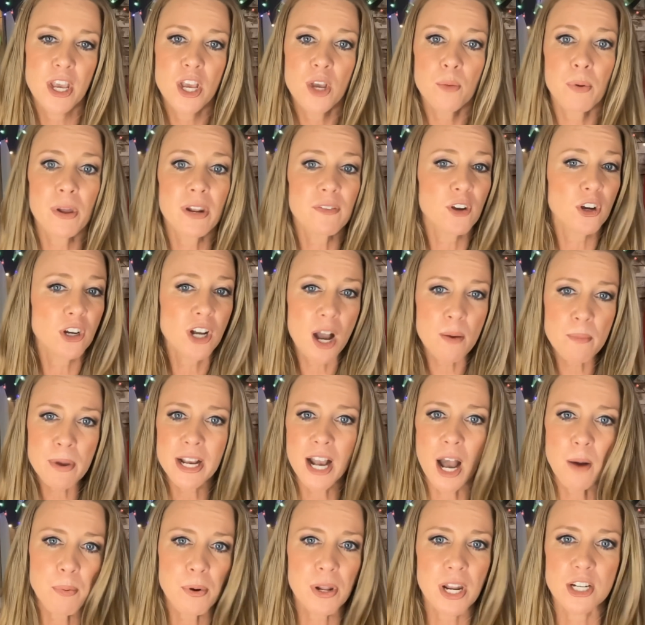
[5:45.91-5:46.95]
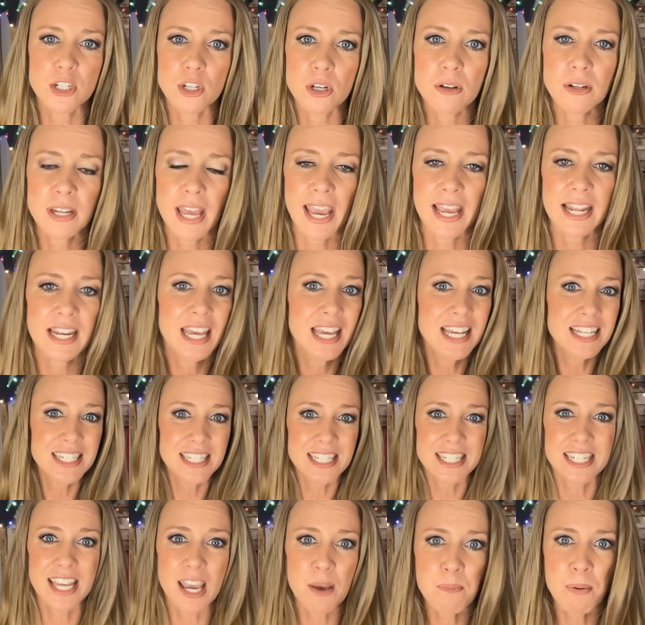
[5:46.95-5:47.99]
But if you're coming up on a due date,
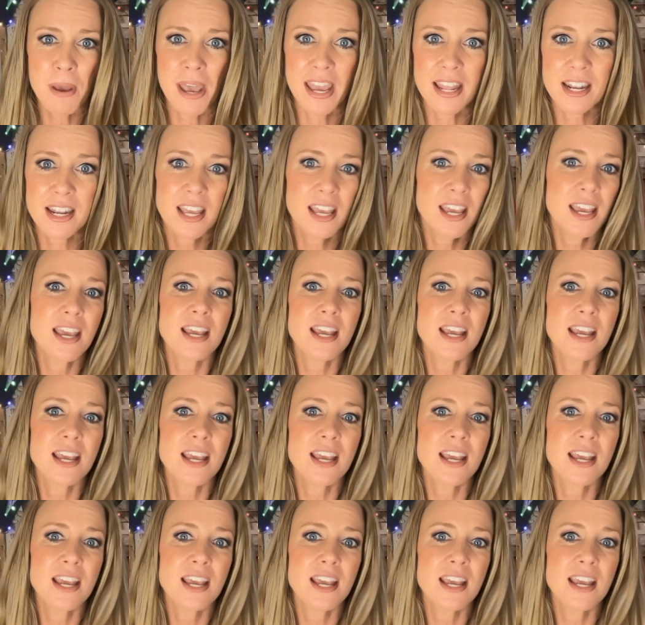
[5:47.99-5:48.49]
skip it.